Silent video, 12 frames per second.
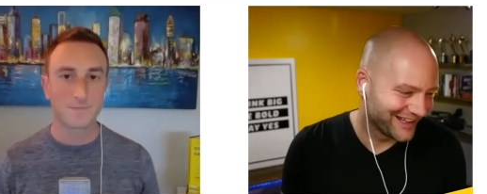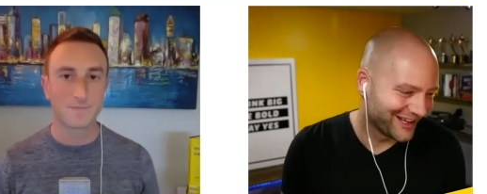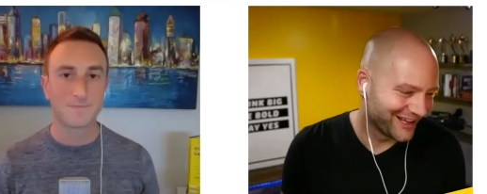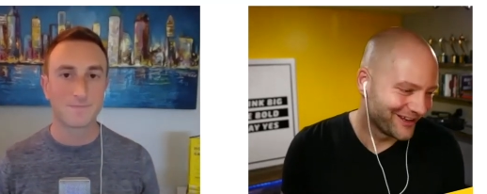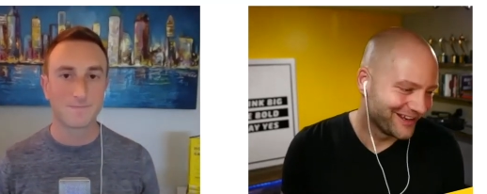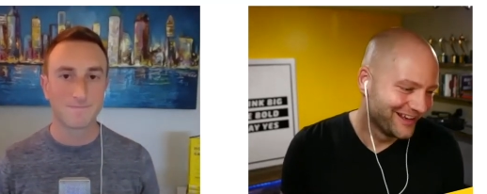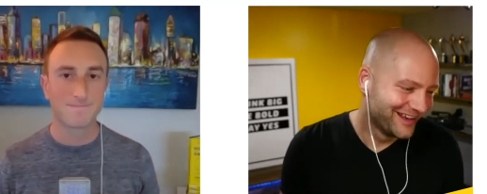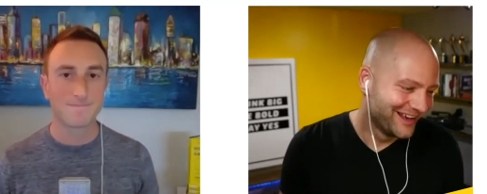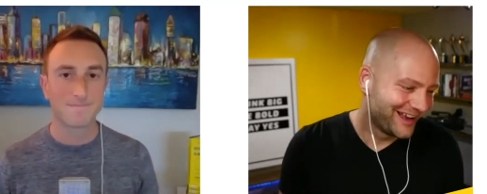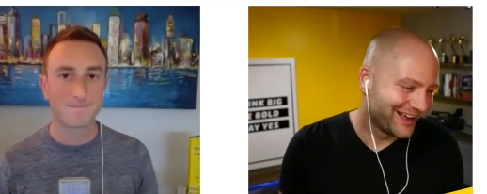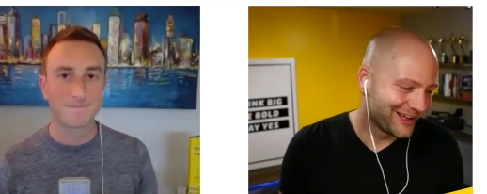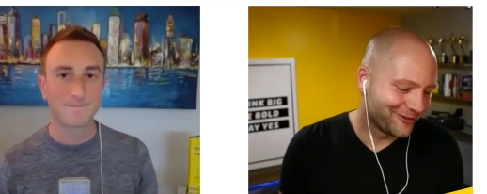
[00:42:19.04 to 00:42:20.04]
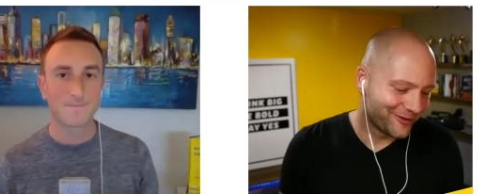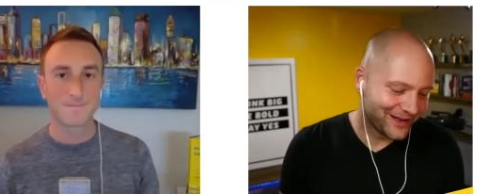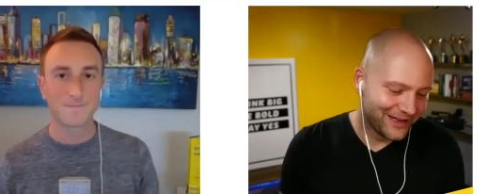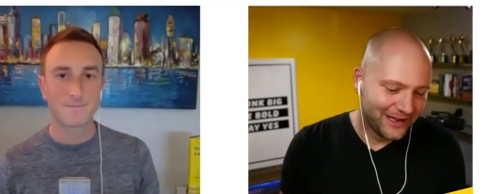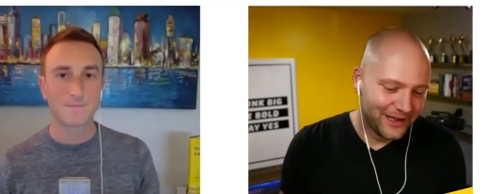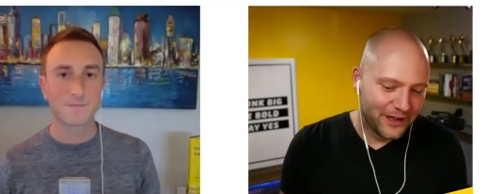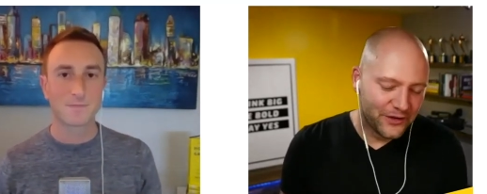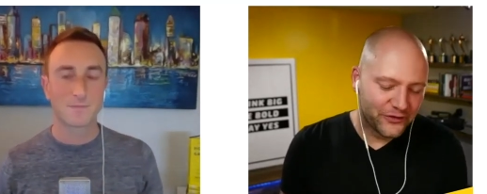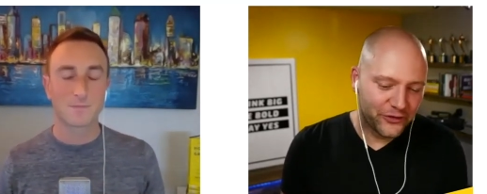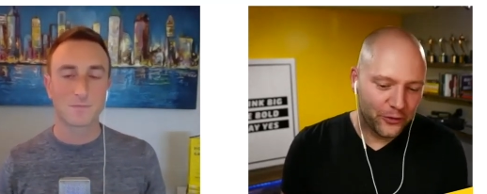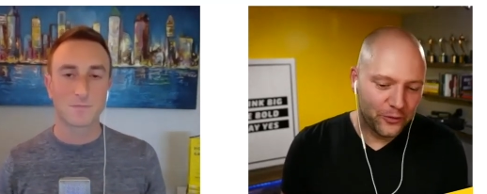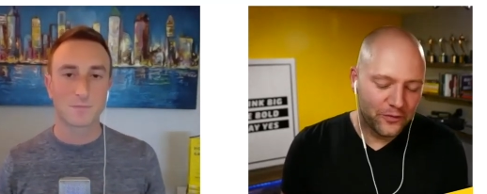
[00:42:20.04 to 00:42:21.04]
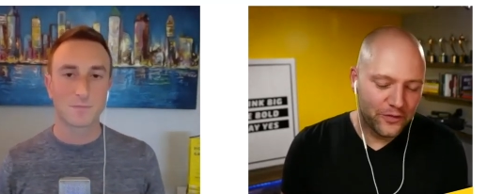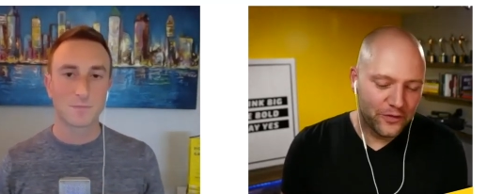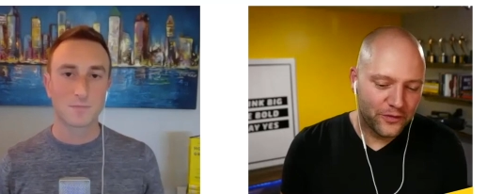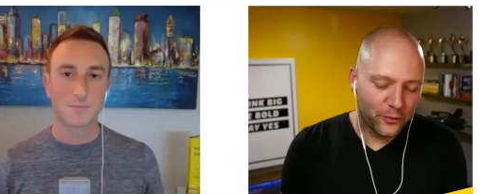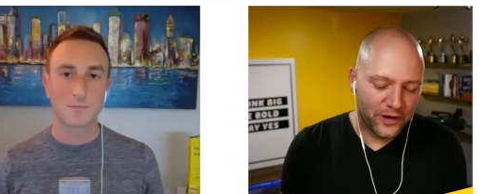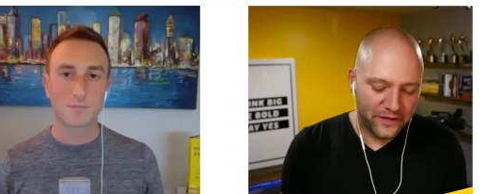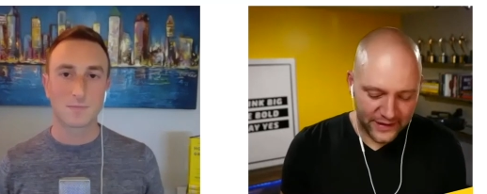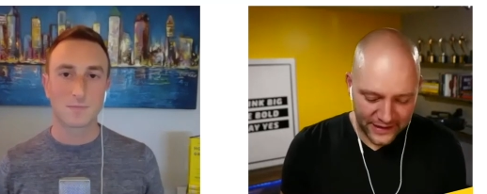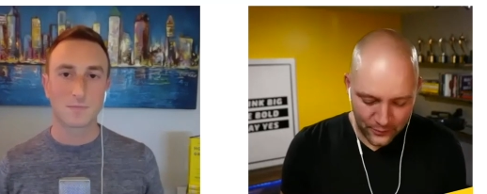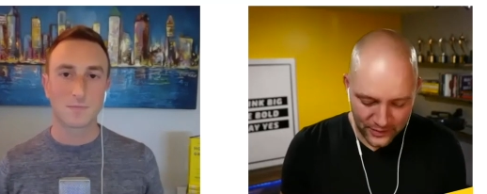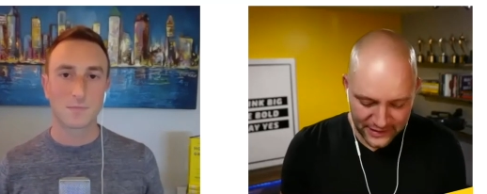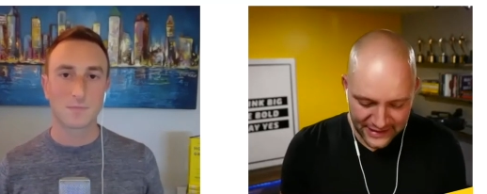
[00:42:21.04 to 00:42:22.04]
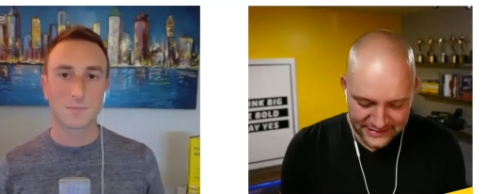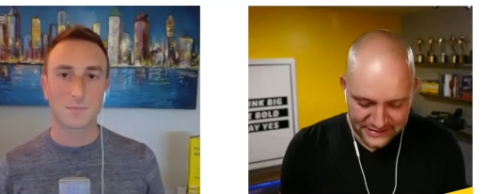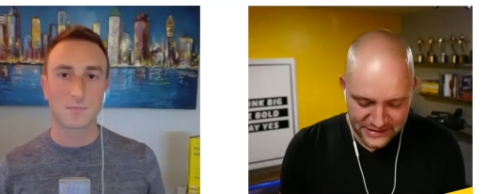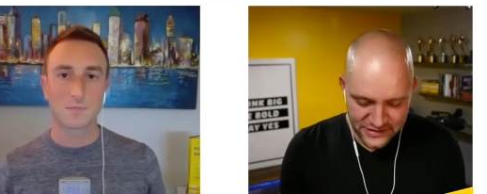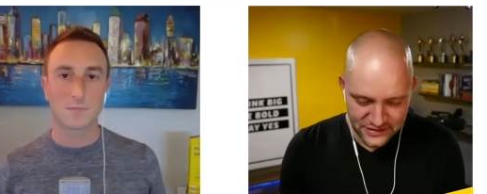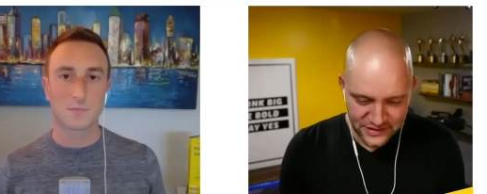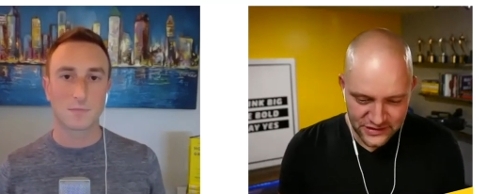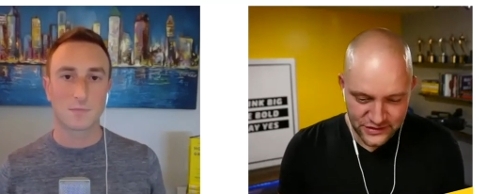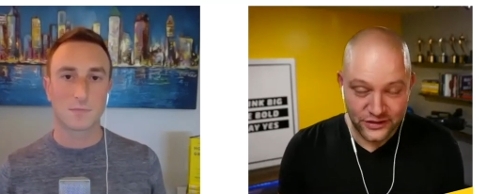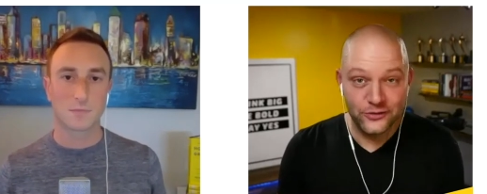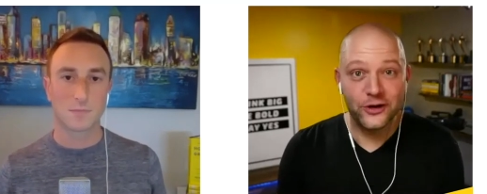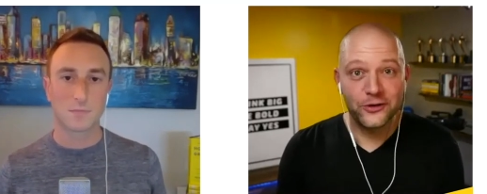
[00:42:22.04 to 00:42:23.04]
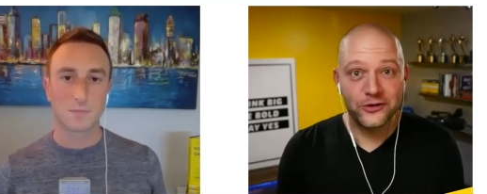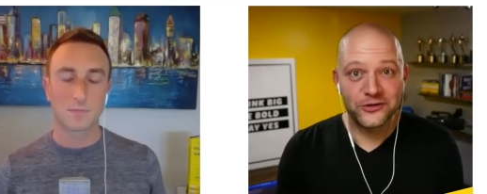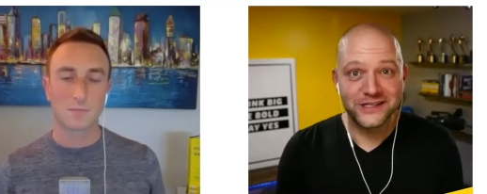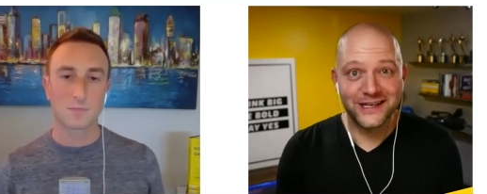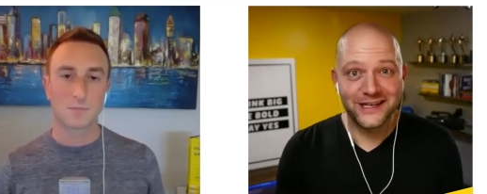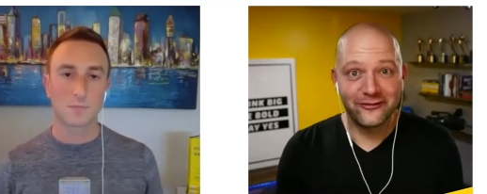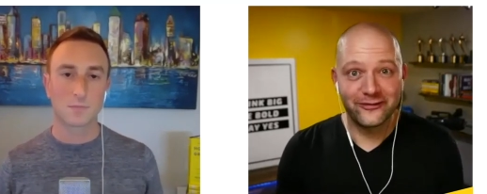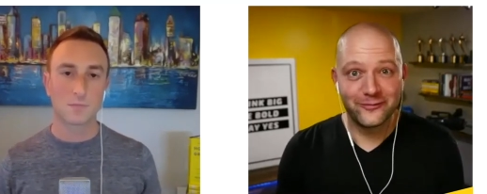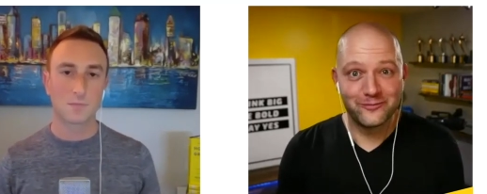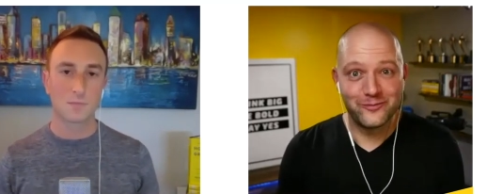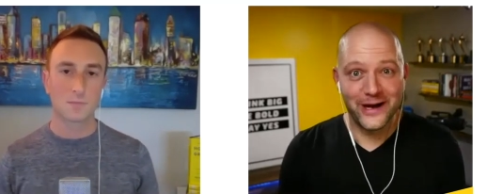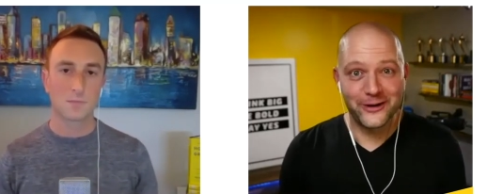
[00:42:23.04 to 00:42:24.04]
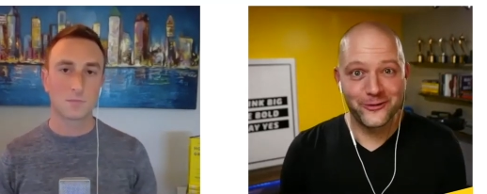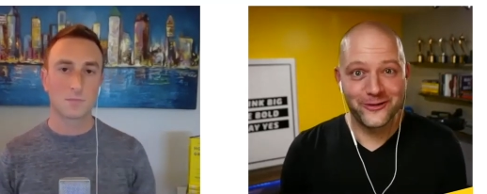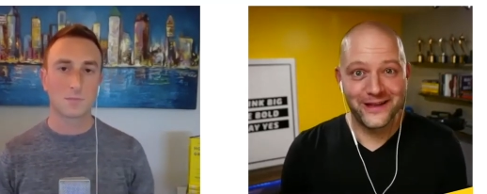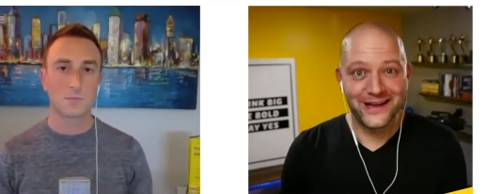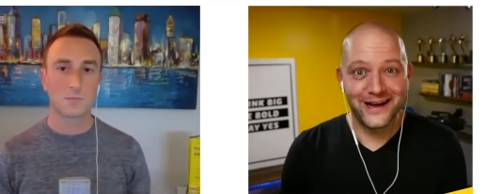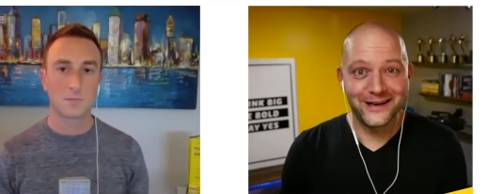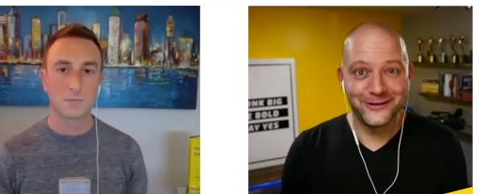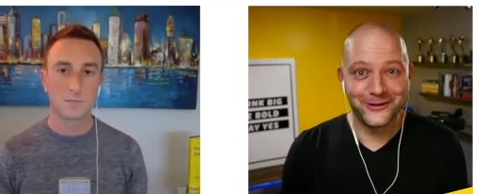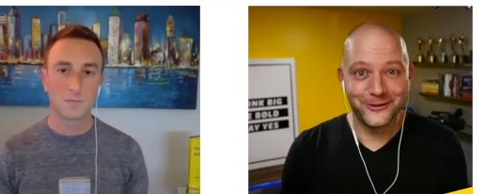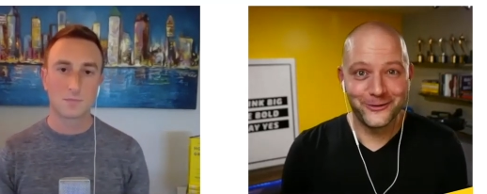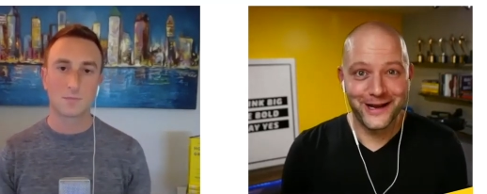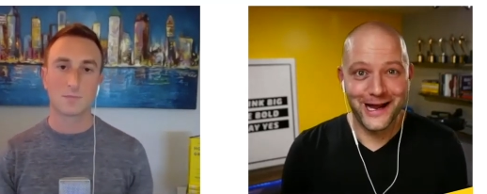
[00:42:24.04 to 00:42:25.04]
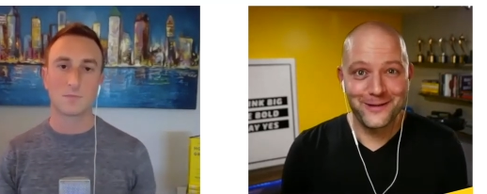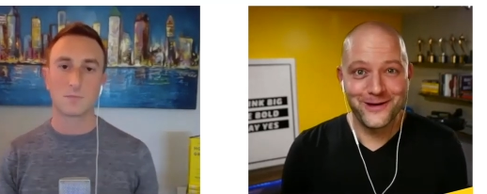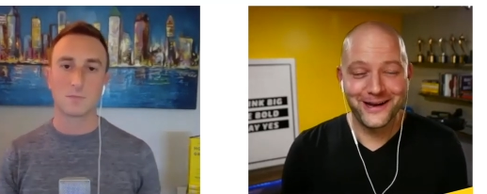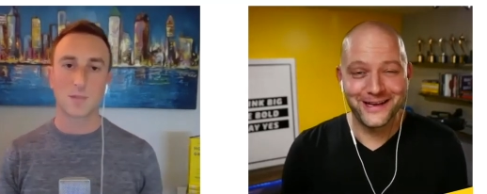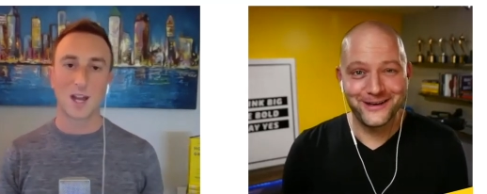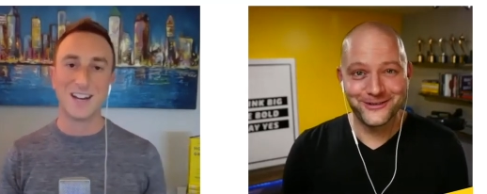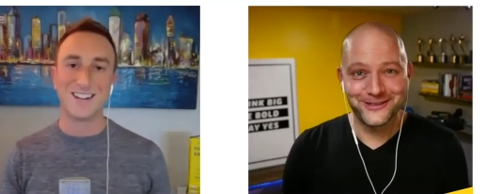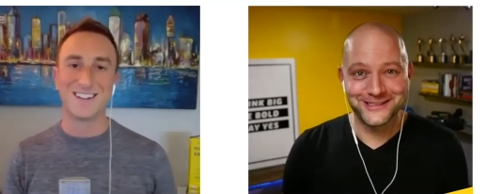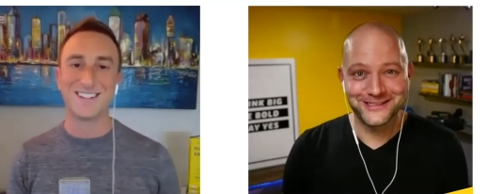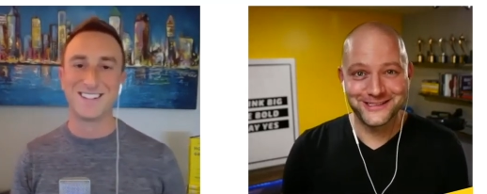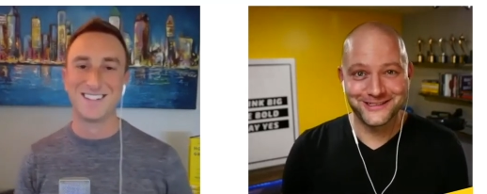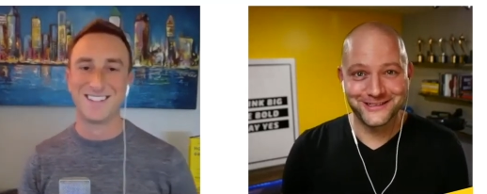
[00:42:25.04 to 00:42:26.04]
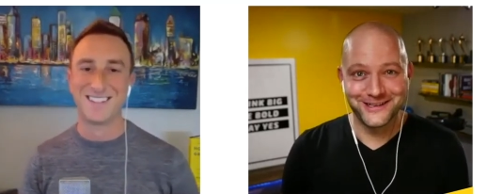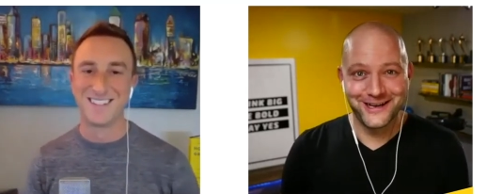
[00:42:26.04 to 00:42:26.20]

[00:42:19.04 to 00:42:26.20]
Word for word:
Speaker 1: I love it. I love it. So the, the one thing I will ask is because you know your stuff better than I do, and I'm not egotistical